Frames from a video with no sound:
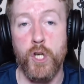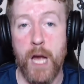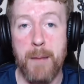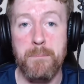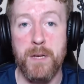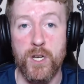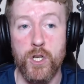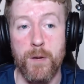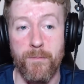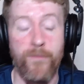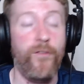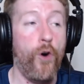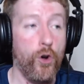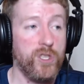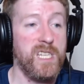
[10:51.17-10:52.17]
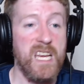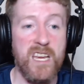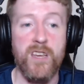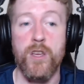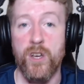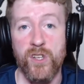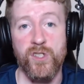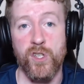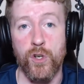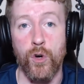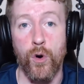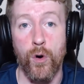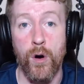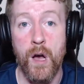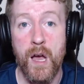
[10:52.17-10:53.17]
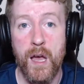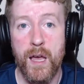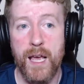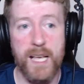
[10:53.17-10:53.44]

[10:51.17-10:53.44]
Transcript: championship fourteen years ago